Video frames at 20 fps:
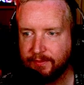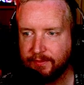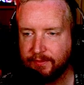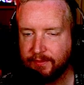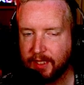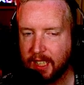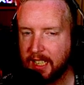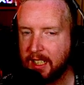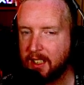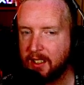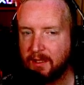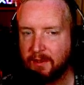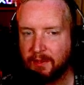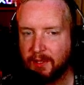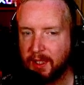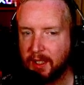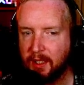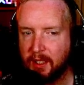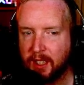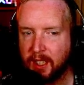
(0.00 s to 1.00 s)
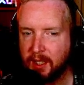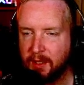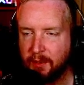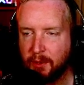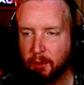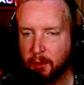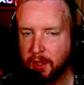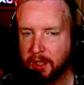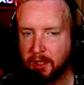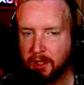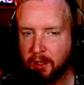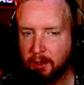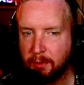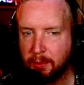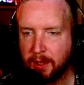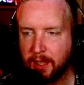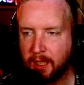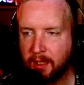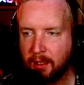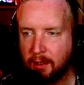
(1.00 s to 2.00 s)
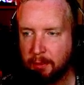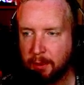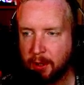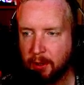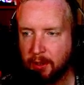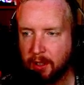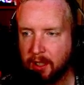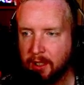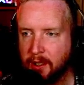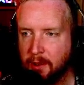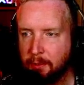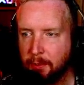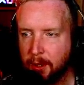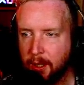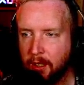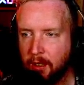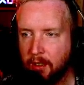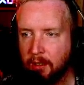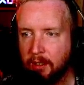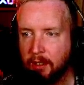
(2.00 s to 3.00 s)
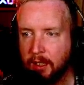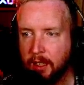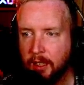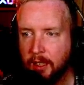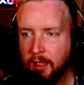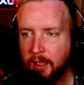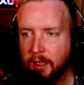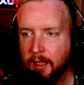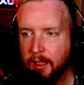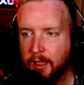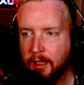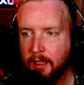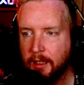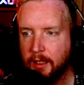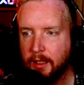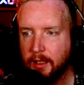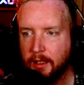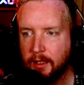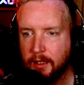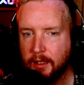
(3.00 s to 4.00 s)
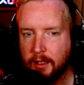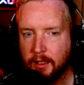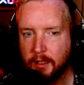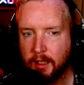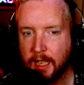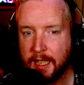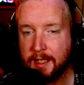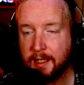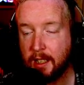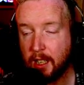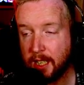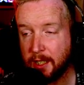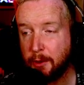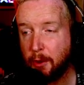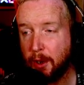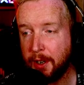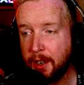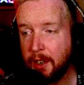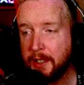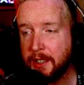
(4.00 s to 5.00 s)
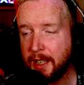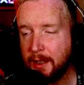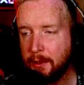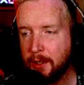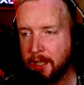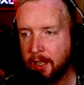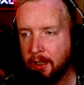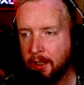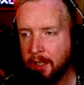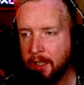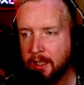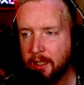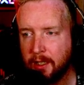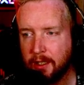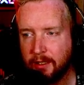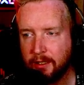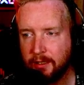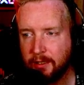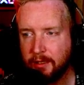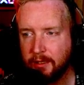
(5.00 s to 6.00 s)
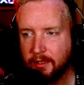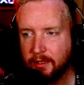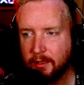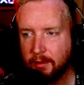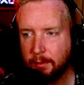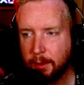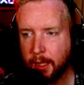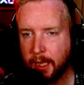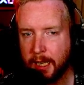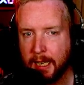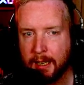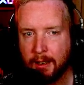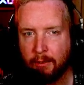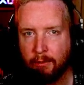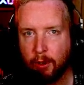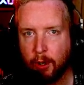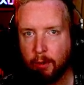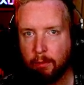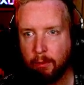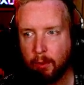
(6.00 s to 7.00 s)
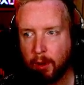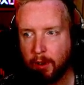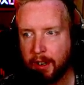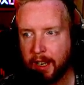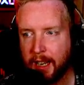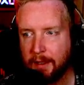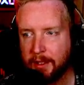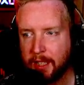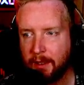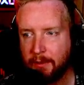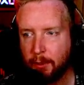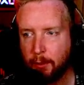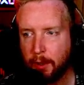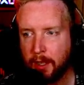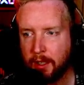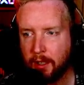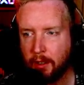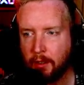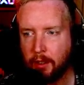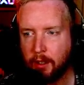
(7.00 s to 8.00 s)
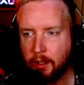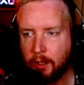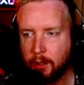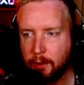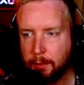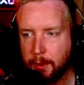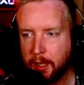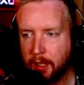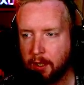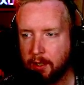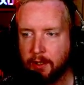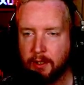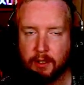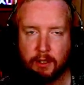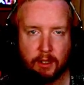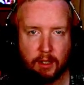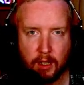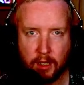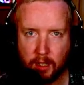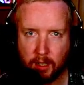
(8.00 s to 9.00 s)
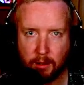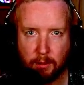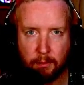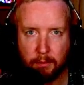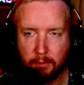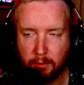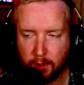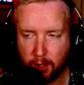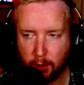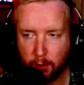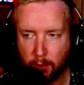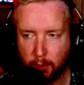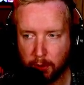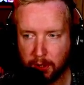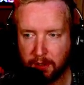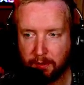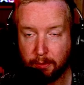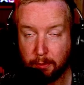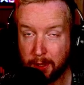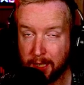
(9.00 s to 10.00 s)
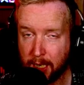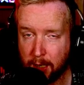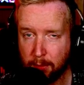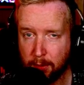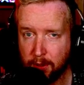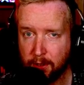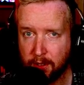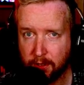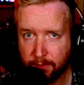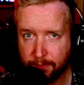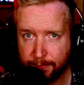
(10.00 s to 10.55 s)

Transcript: It doesn't feel like it's 42%, I'll be honest, but it's, it's quite nice outside, but in a room where I have to have the window closed because um, too noisy for my neighbours.